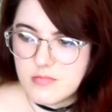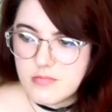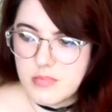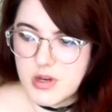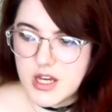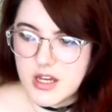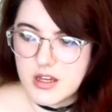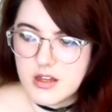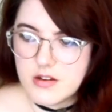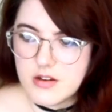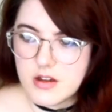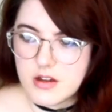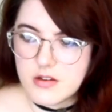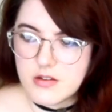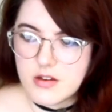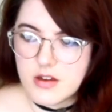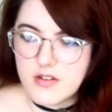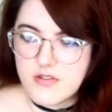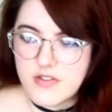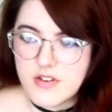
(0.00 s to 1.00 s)
But, you
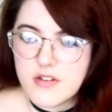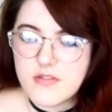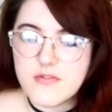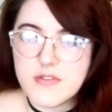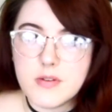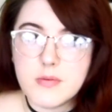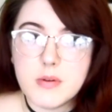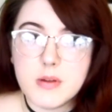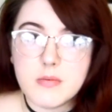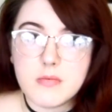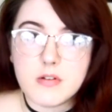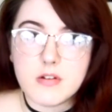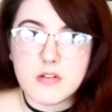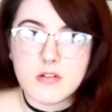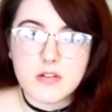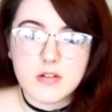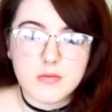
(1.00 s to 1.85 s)
know, a few people,